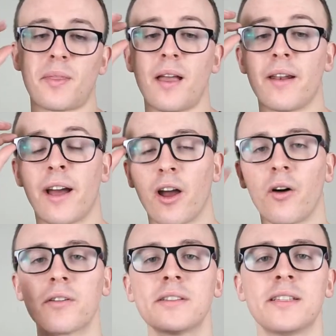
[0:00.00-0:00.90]
And I
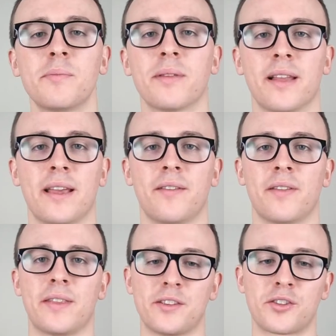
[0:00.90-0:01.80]
honestly believe
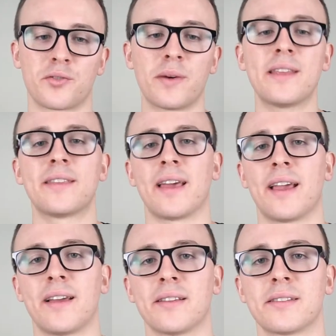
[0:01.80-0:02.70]
these three
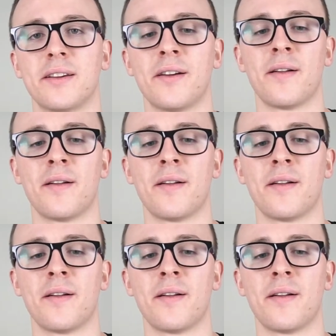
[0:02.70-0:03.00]
things